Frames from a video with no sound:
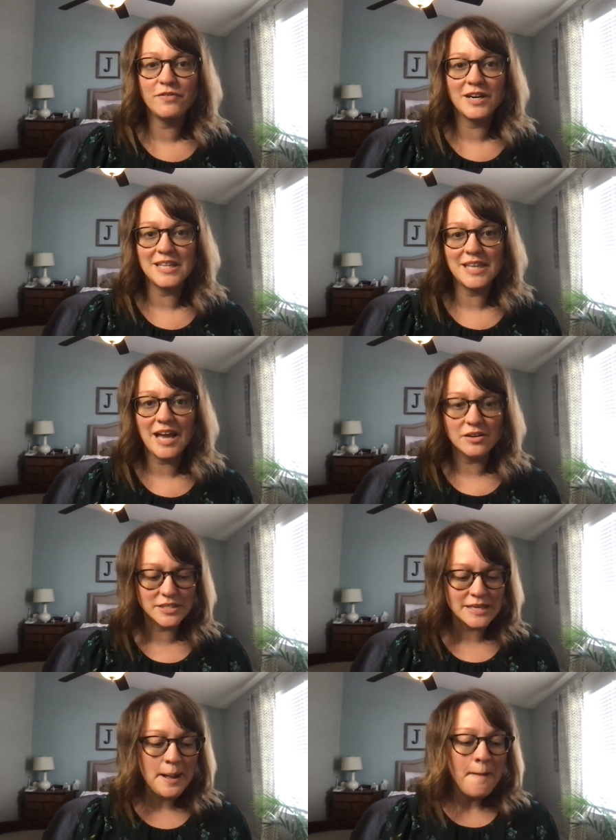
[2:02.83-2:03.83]
for anything
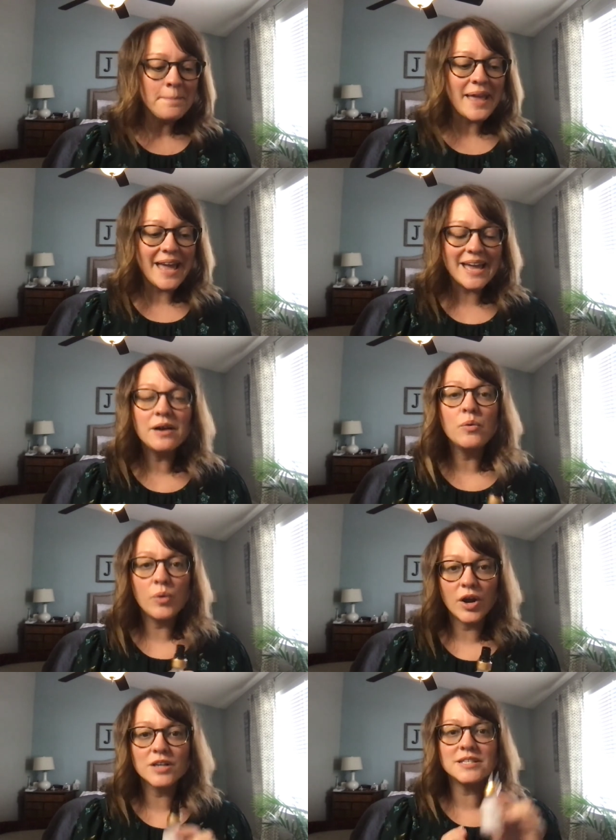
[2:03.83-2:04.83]
else. It
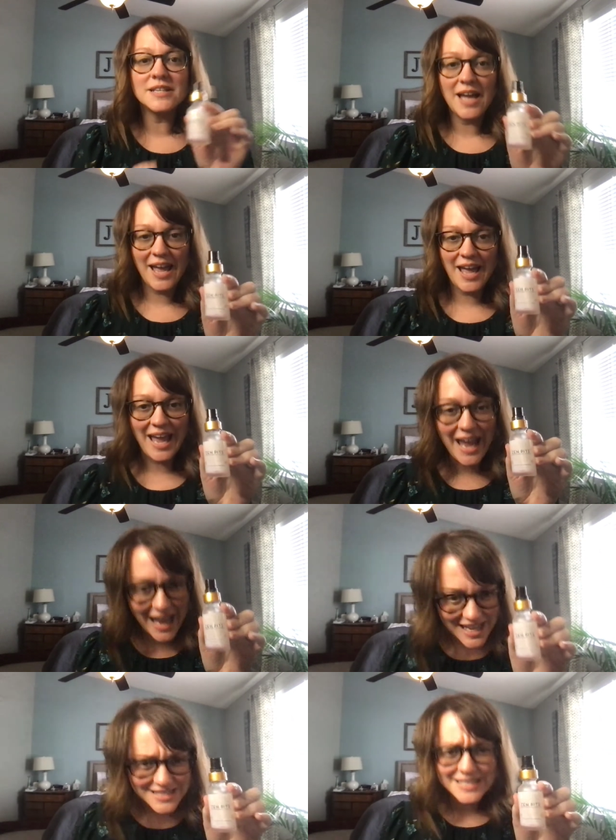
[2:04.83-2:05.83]
works
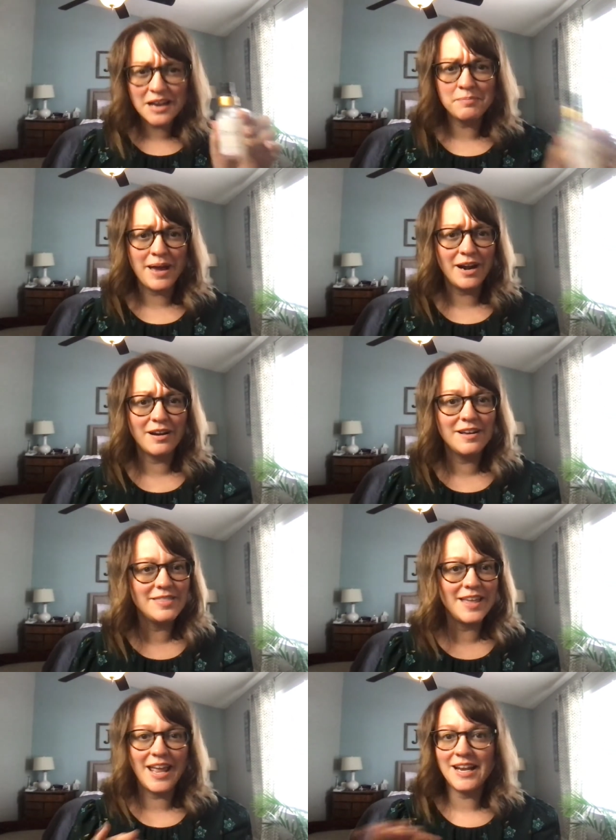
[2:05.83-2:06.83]
hands down better
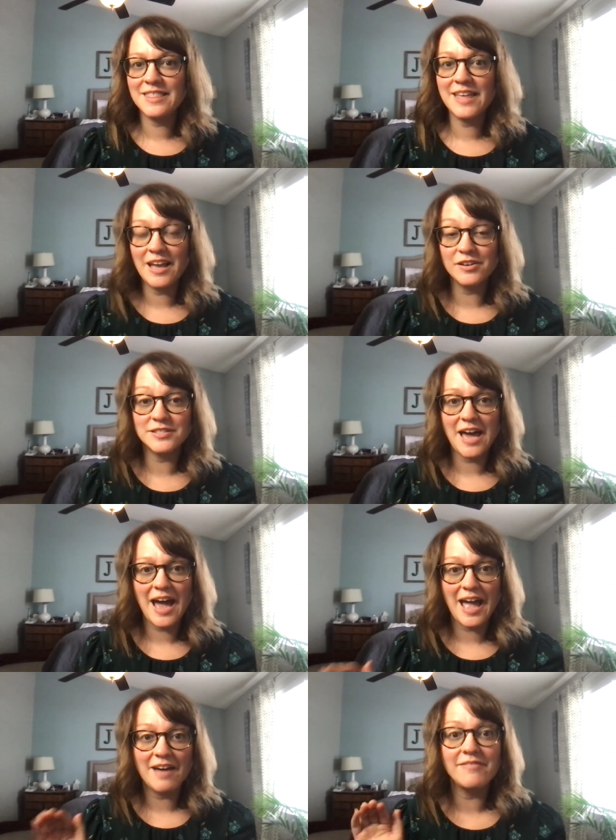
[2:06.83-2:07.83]
than anything else
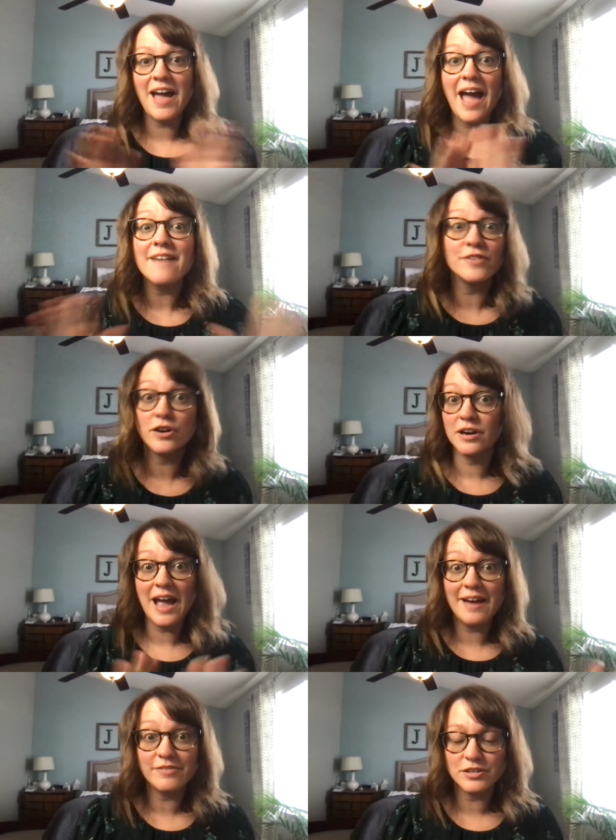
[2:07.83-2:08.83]
I have ever,
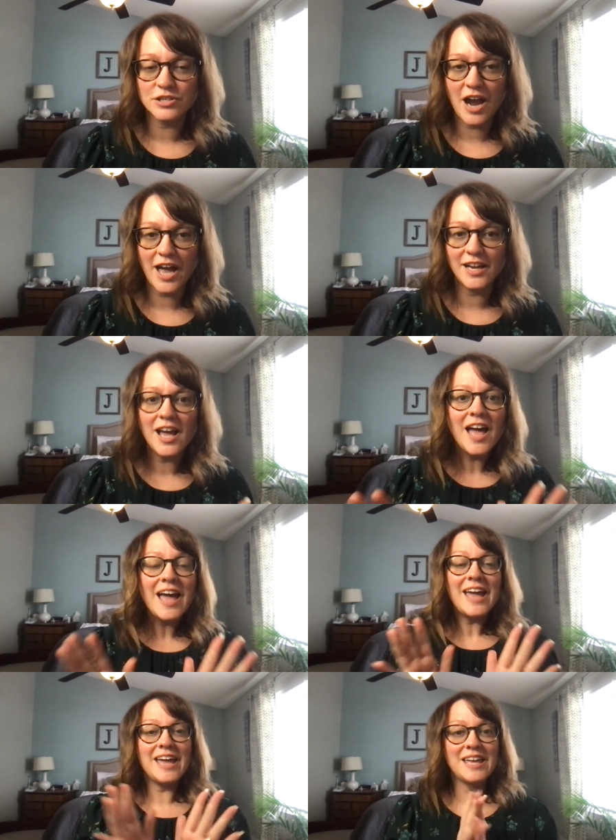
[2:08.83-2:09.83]
ever tried.
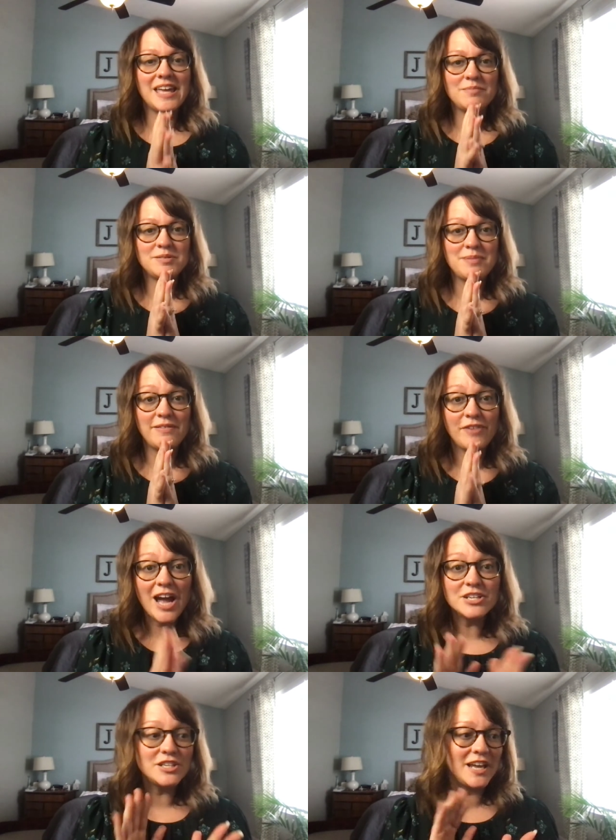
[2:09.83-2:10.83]
It keeps me
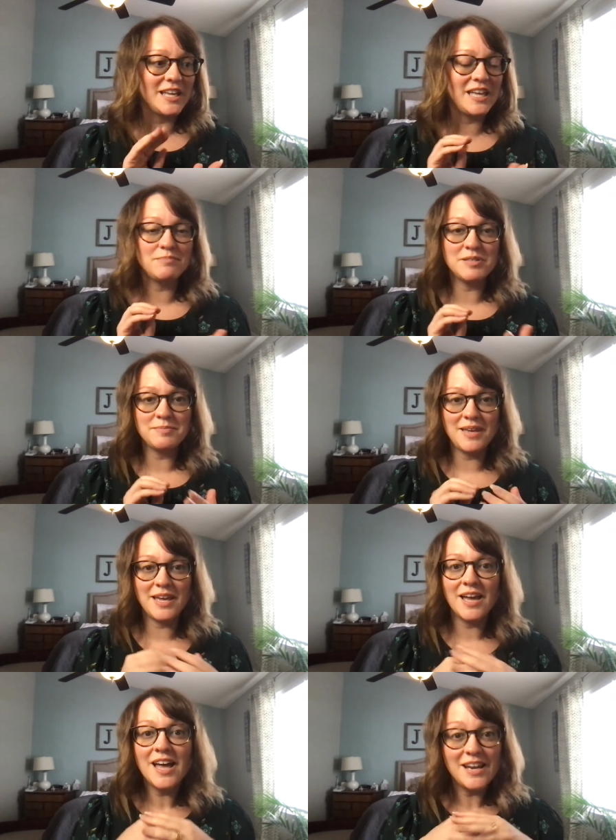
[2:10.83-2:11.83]
fresh, it keeps
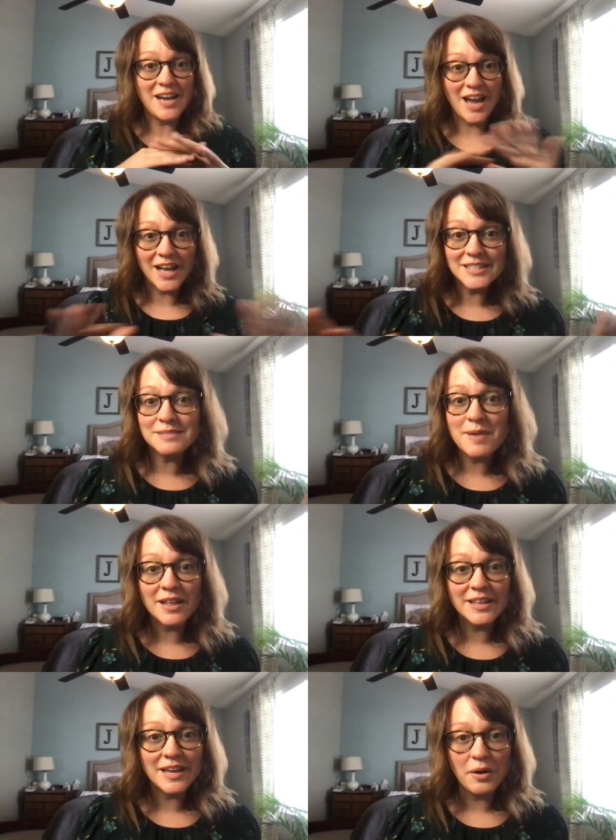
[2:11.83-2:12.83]
me not
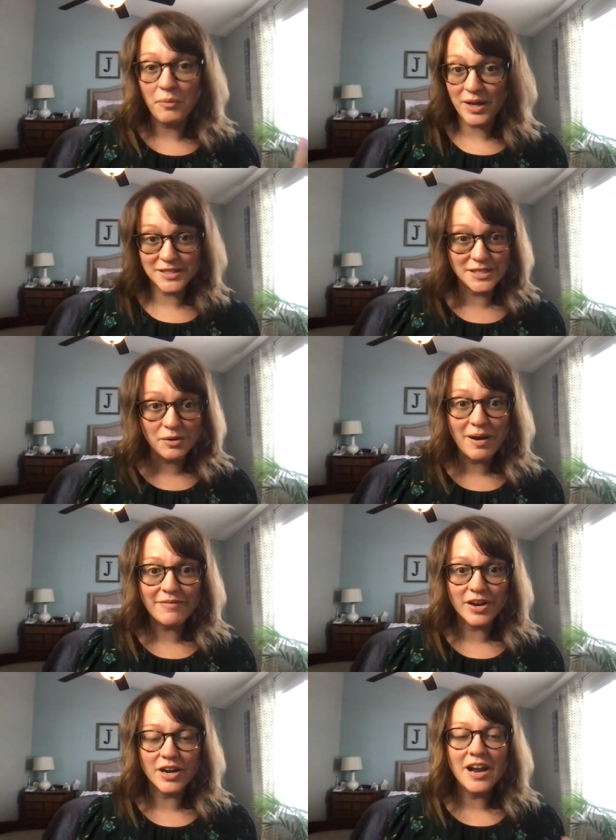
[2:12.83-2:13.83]
smelling
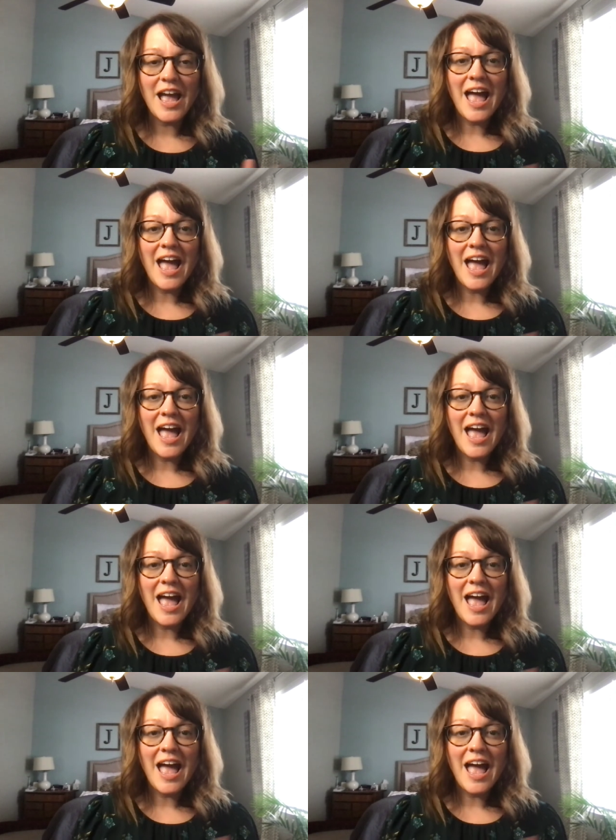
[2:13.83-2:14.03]
whatsoever,